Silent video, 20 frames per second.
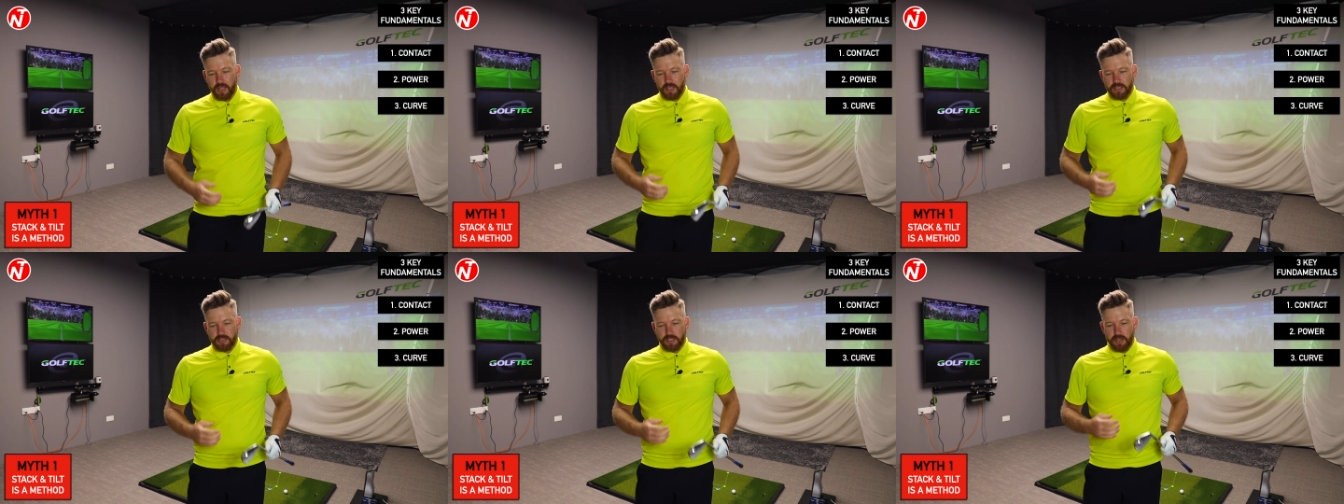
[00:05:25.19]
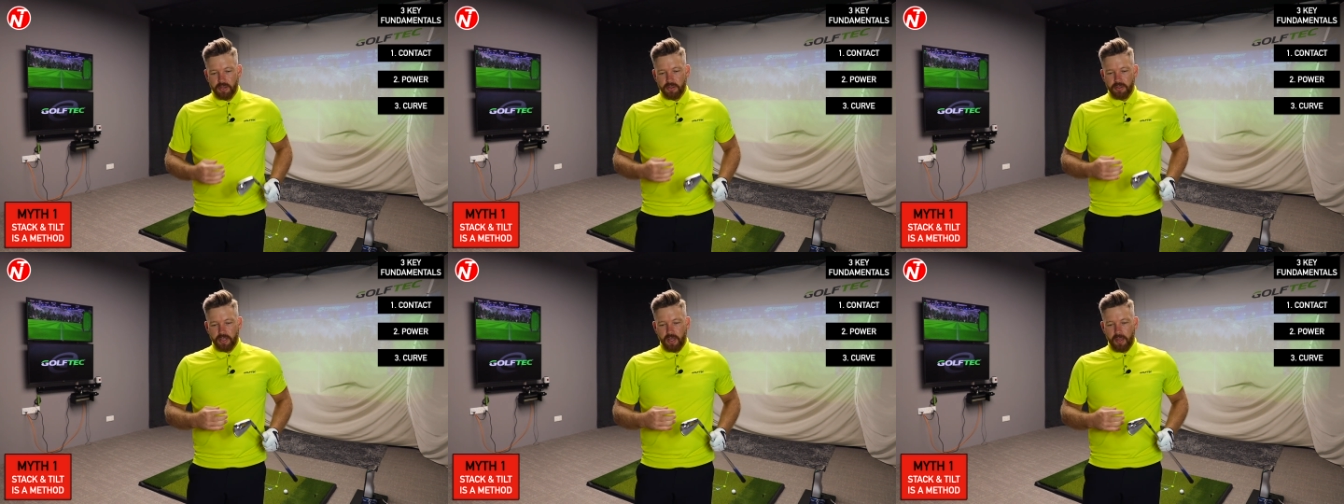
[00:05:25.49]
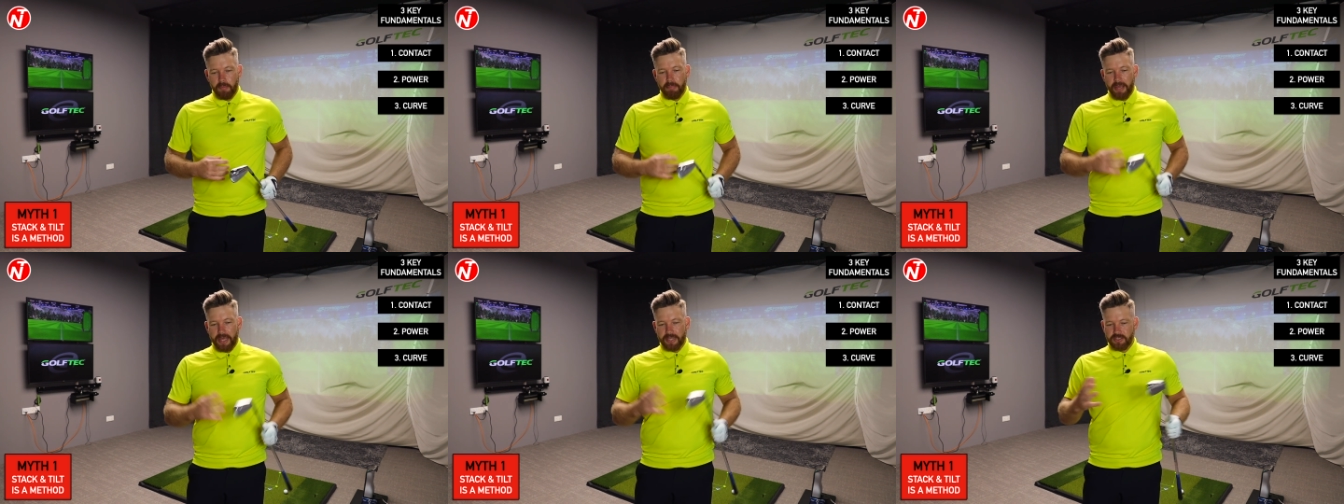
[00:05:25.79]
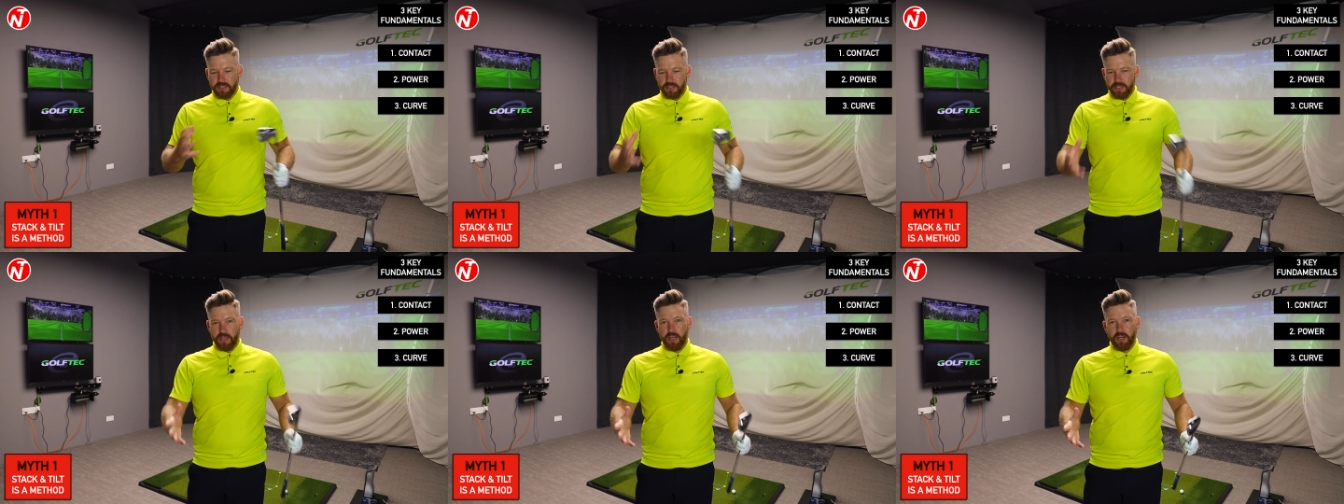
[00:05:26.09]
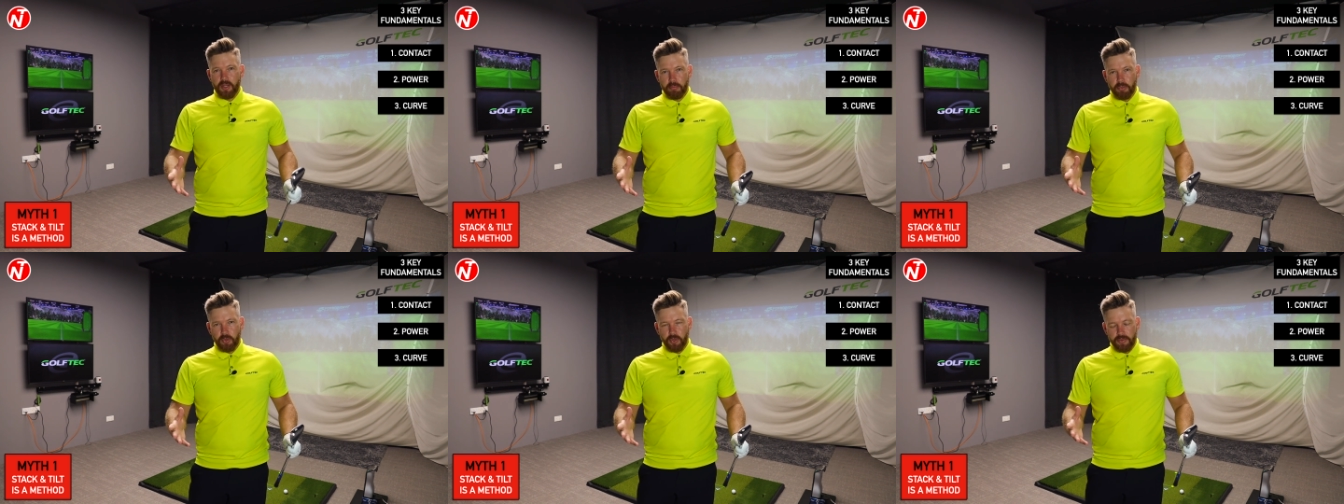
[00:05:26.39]
So going back to the
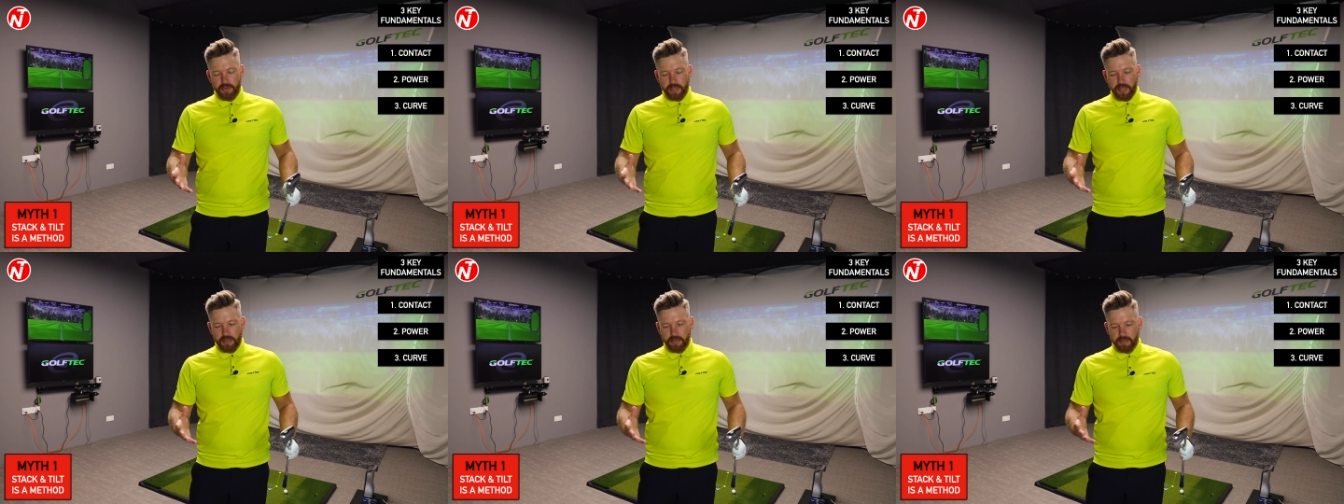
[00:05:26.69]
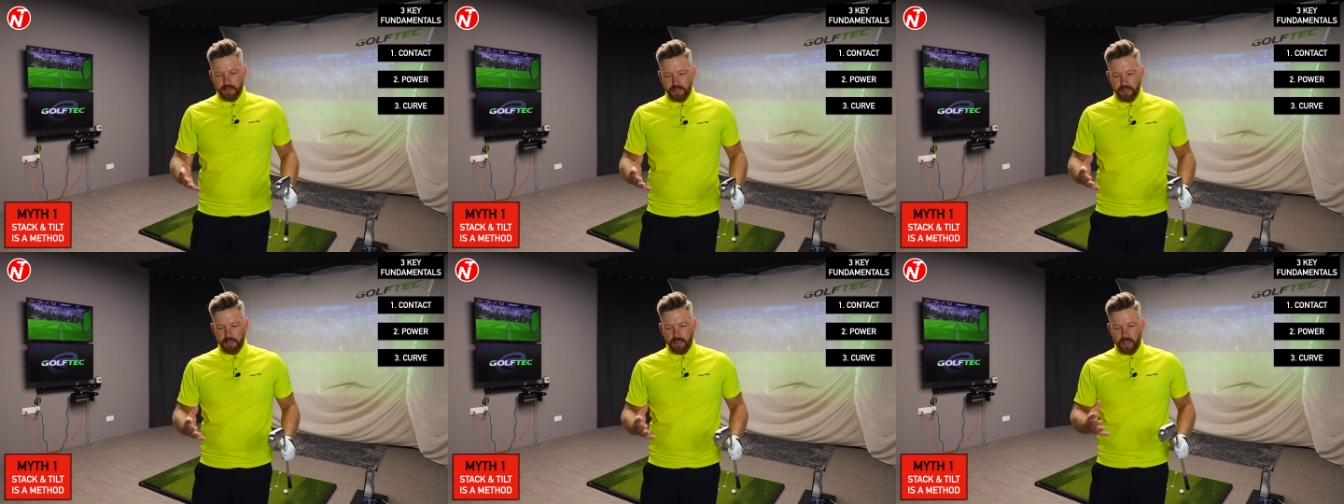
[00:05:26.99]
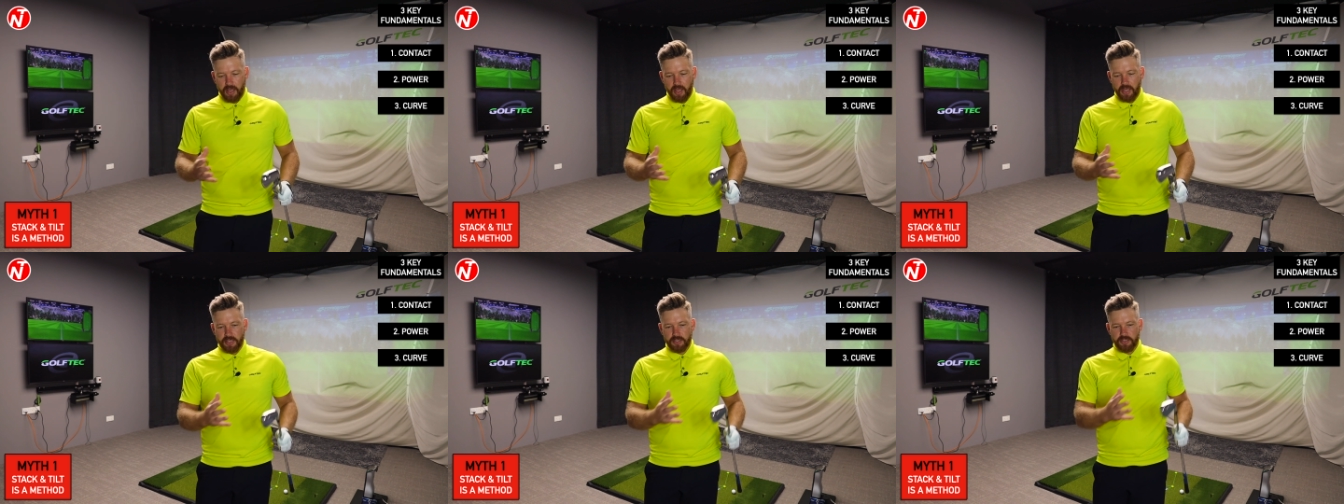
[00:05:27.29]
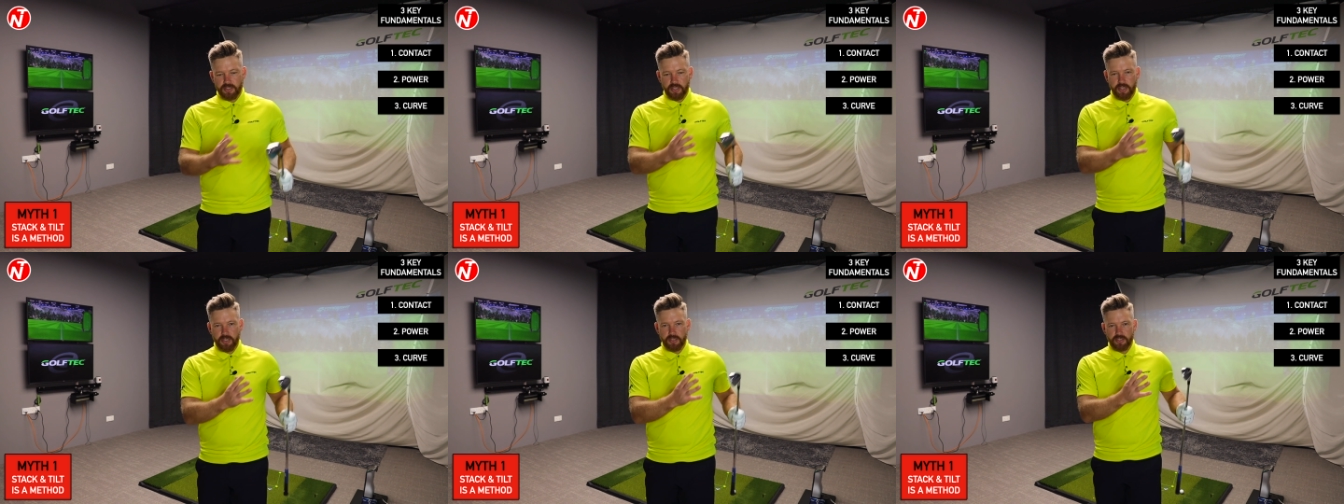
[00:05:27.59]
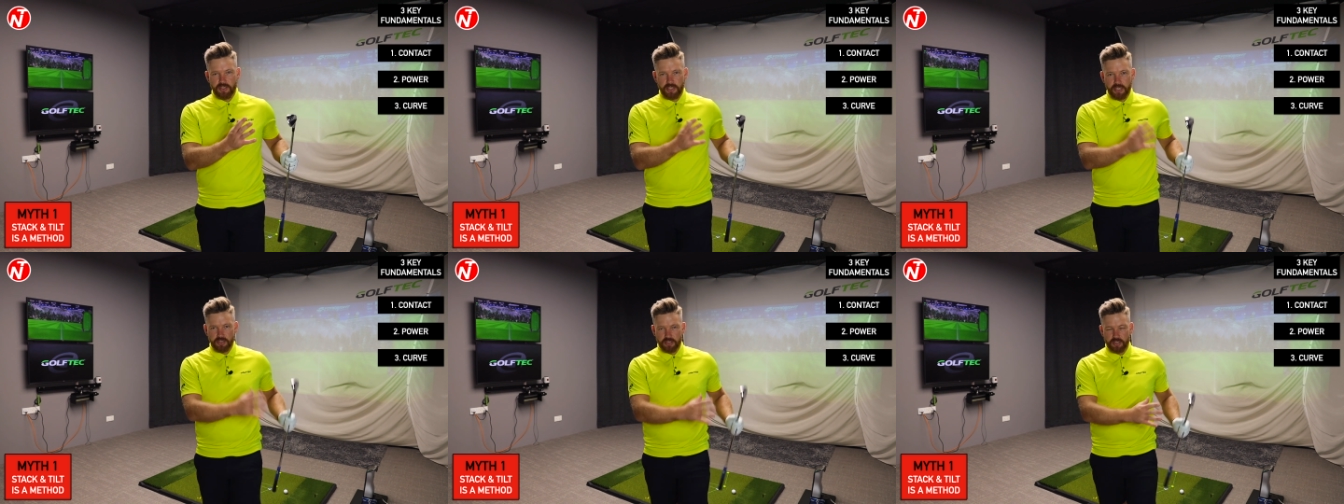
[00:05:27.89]
earlier point there, it's a
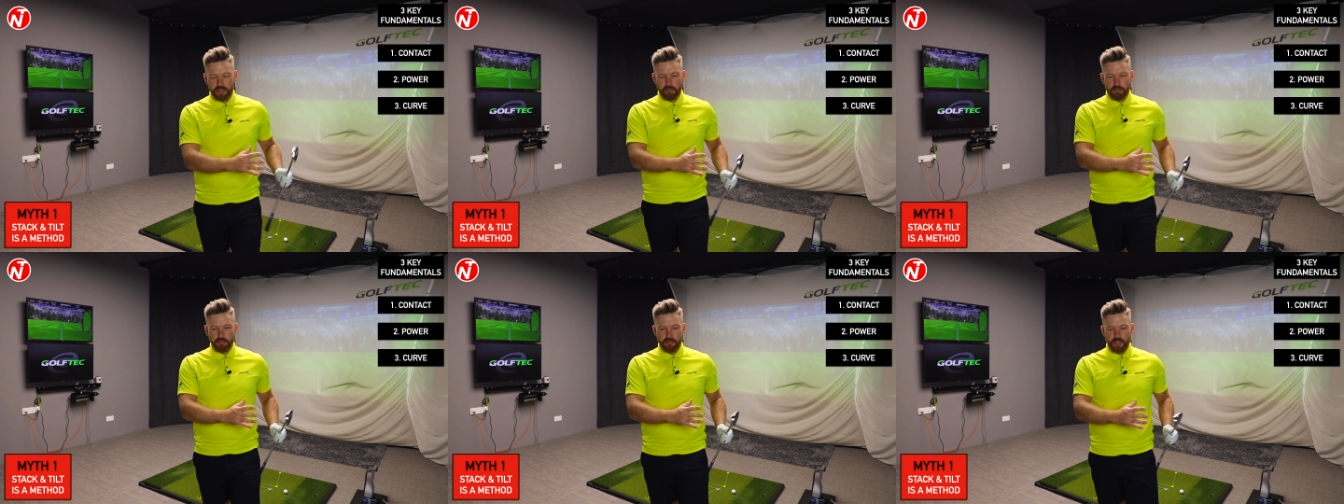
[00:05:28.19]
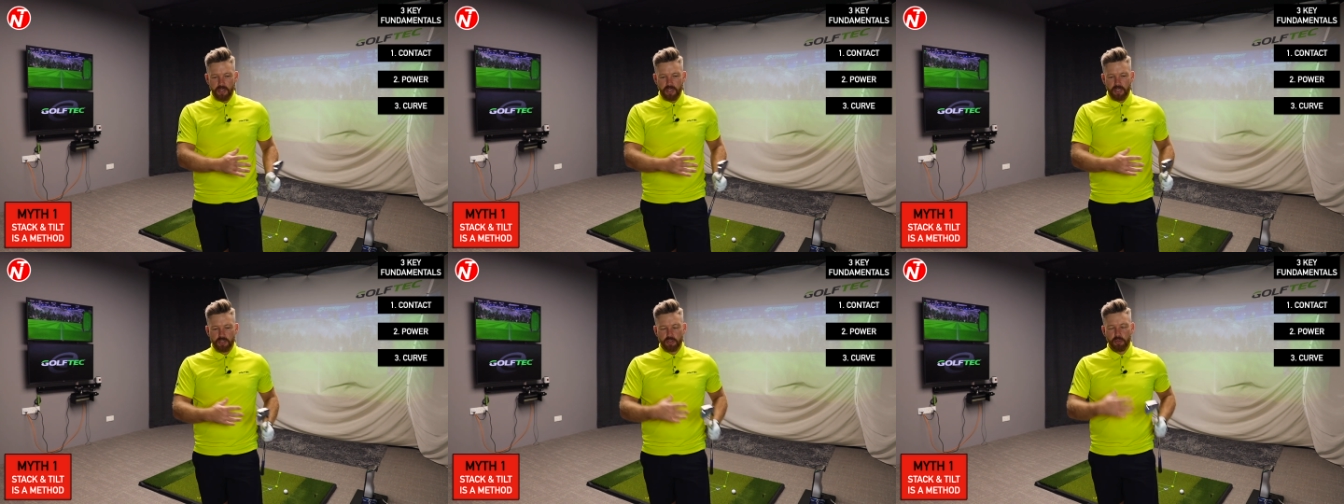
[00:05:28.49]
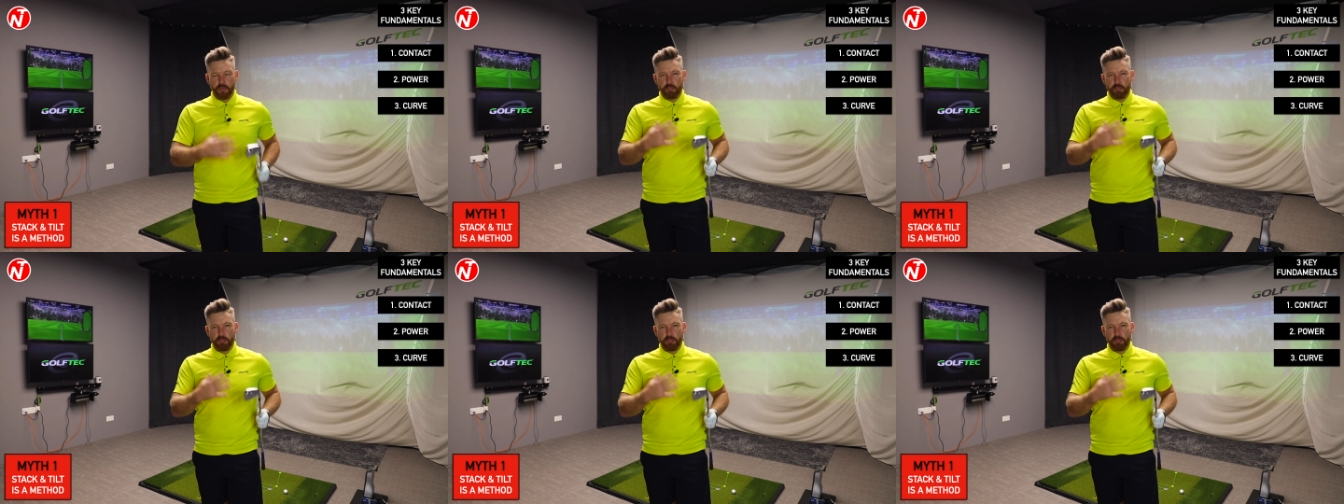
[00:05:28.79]
system to